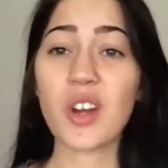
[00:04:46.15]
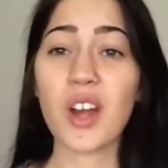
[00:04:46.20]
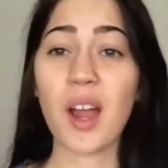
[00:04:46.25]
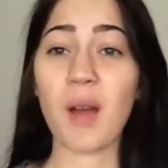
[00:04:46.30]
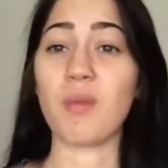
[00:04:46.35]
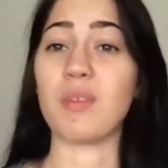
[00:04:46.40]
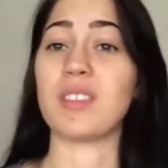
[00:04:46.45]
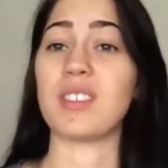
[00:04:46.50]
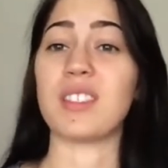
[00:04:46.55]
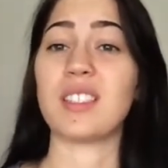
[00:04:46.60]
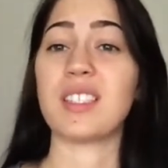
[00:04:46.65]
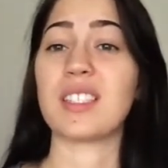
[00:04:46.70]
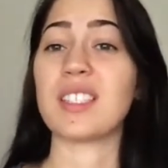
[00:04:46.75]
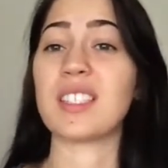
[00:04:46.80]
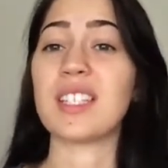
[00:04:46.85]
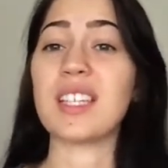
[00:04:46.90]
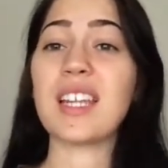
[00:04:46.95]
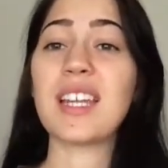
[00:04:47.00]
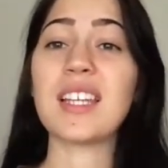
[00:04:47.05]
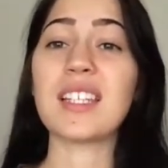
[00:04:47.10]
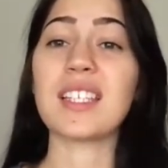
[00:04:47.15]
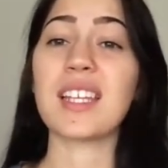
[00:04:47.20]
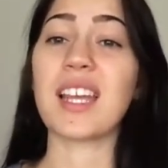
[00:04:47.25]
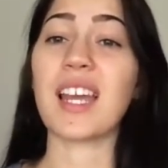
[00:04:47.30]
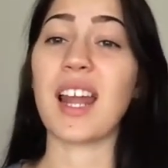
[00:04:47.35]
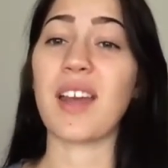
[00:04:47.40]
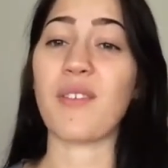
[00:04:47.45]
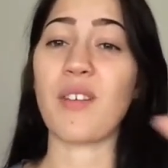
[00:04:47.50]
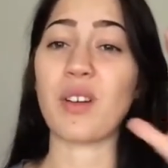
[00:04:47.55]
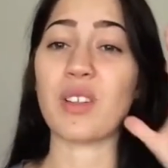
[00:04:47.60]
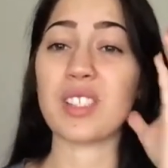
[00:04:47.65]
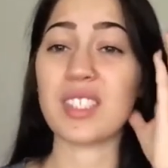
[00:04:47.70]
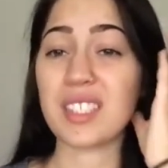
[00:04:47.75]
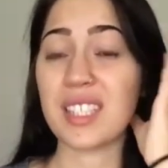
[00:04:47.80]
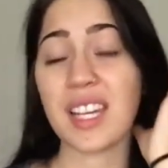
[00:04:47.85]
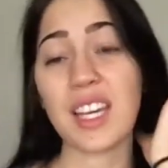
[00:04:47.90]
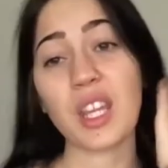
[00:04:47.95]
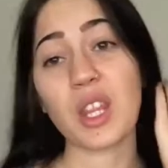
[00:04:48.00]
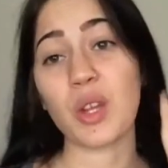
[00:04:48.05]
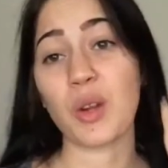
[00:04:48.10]
I was sneezing and I felt
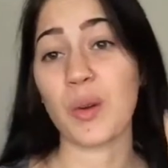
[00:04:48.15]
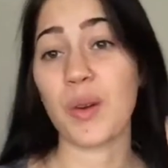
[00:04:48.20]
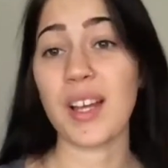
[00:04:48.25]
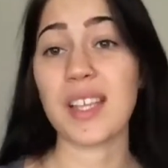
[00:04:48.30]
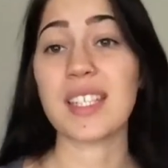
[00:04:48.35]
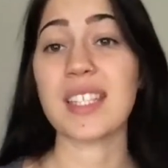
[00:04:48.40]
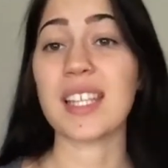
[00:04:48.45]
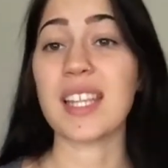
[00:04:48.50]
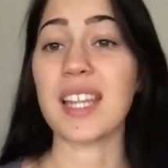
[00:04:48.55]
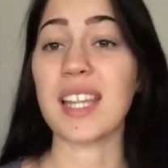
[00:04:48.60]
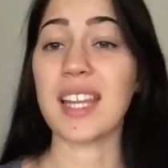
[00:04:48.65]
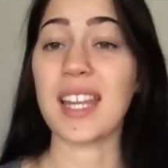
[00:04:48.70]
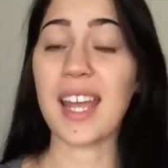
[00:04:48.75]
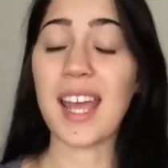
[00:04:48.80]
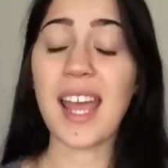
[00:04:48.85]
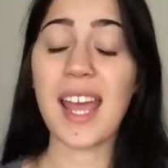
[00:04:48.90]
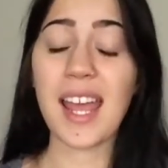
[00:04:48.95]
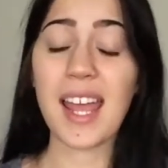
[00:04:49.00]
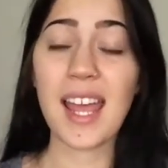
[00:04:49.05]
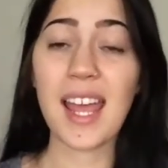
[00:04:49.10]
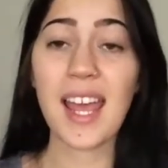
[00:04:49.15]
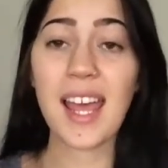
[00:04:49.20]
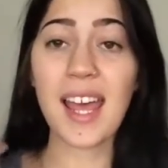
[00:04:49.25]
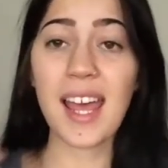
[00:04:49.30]
sick the rest of the day.